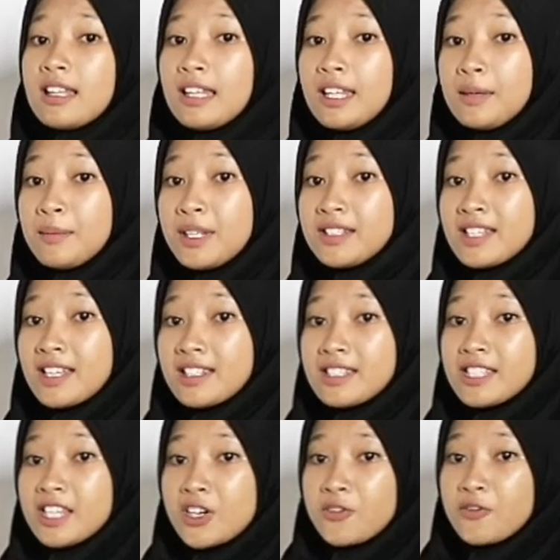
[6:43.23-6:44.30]
limited
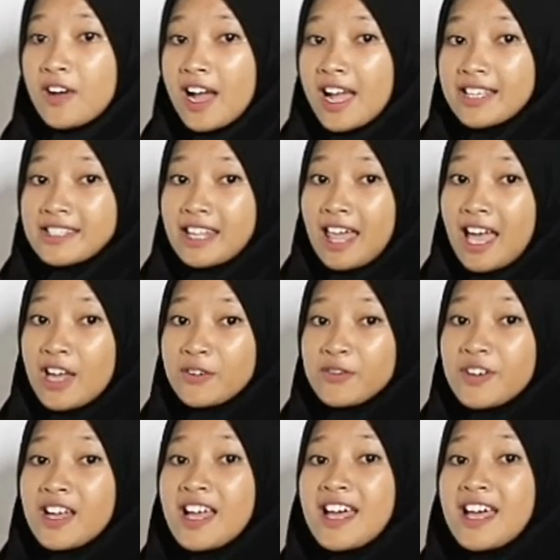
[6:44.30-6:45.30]
service life.